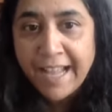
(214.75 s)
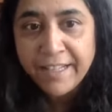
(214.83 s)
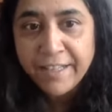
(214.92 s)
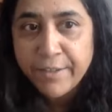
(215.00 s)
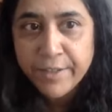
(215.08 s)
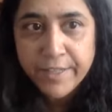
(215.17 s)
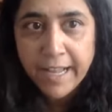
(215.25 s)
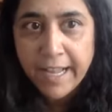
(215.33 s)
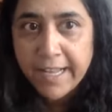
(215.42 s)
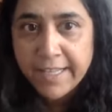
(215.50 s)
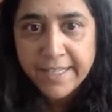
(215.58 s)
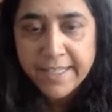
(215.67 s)
of these
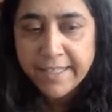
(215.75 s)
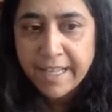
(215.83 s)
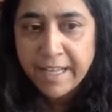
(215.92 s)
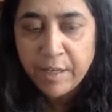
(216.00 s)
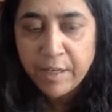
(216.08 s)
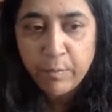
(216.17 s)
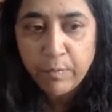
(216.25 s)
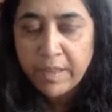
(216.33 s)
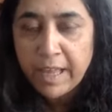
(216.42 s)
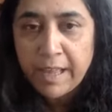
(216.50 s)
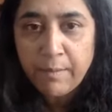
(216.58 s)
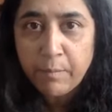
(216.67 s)
exercises
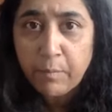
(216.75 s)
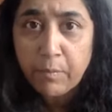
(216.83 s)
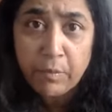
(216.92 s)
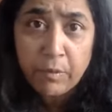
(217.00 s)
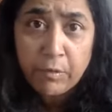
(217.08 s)
that